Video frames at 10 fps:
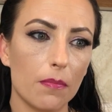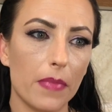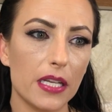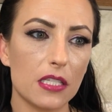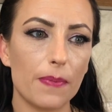
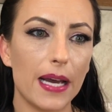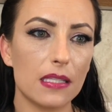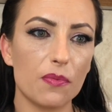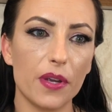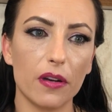May just
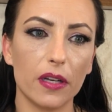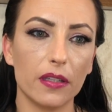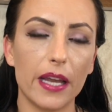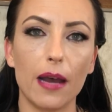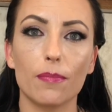passed.
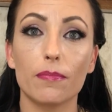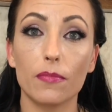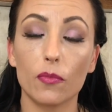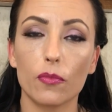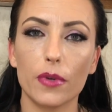
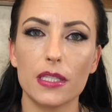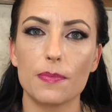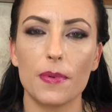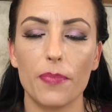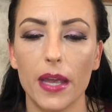
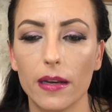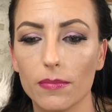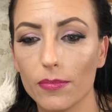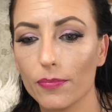Rent's been paid.